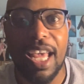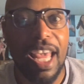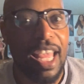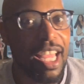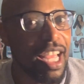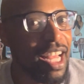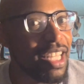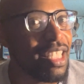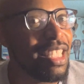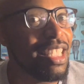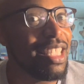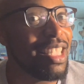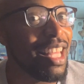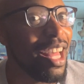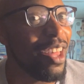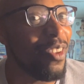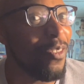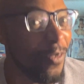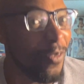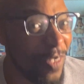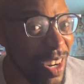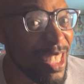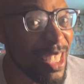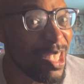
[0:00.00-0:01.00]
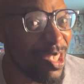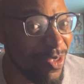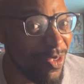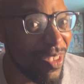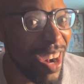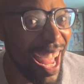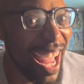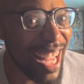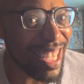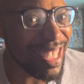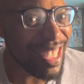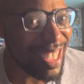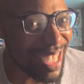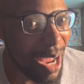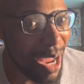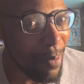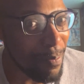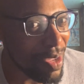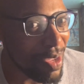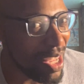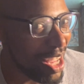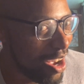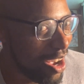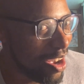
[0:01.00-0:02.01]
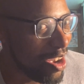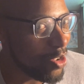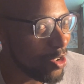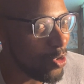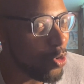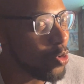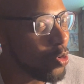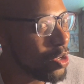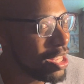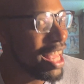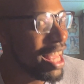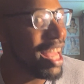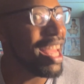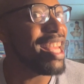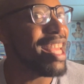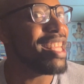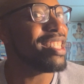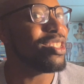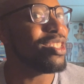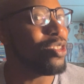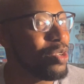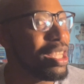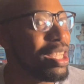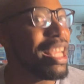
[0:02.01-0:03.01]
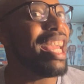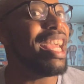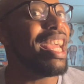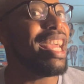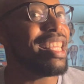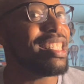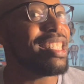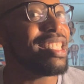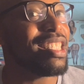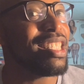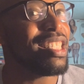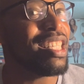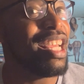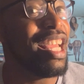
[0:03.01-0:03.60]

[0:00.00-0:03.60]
because he's the French fly champion. Oh, yes, oh, yes.